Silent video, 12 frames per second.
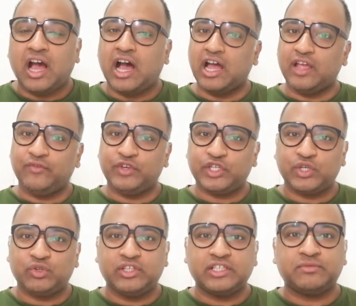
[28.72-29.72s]
I wish
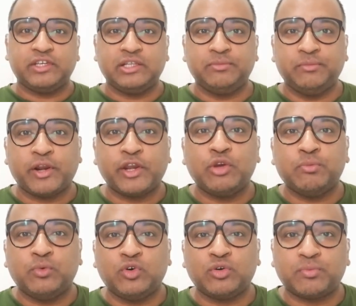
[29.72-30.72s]
you this Eid bring you
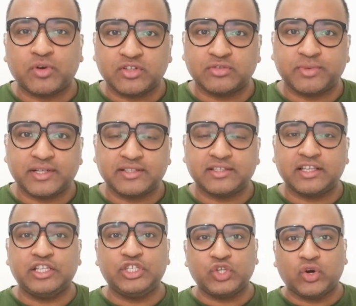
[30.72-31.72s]
more prosperous
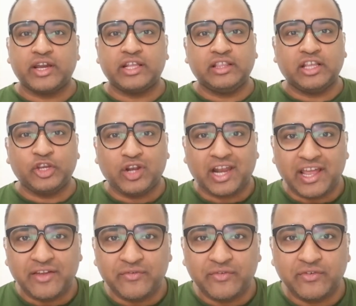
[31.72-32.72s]
and joy in your
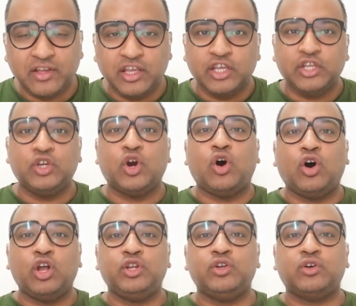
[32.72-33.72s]
life. You
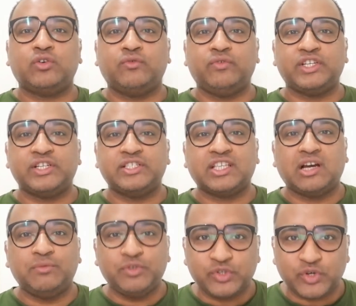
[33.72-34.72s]
all your wishes
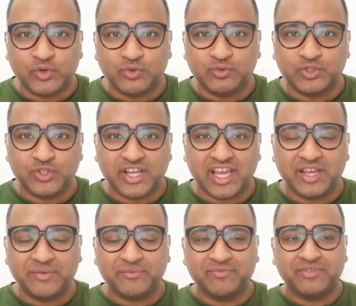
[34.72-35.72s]
come true today.
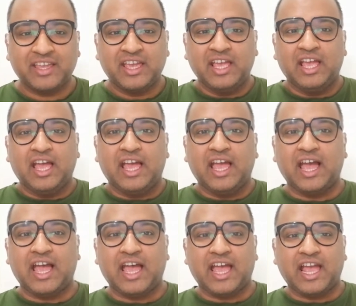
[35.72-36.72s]

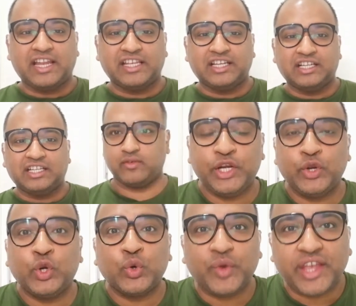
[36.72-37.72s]
And
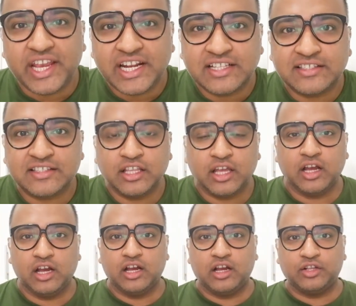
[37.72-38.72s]
due to
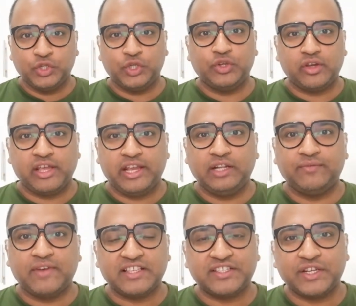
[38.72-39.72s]
Eid
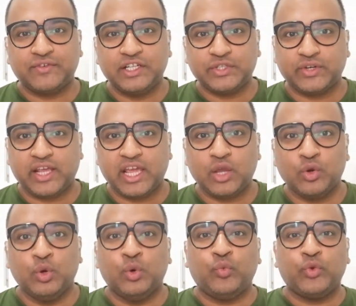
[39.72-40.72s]
festival today,
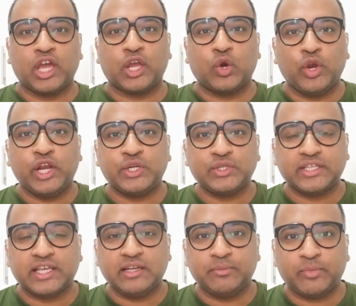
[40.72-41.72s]
we are going to
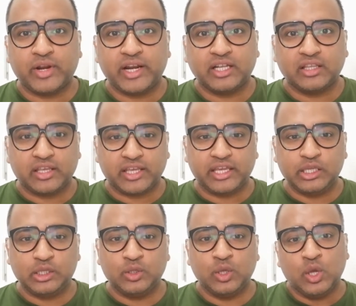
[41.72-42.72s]
celebrate the
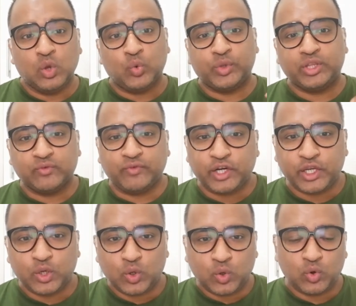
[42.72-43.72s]
Eid with a
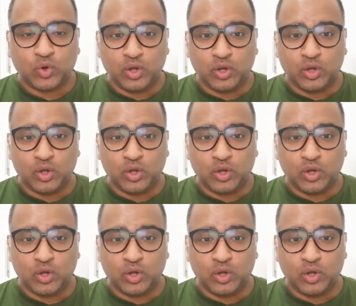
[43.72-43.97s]
video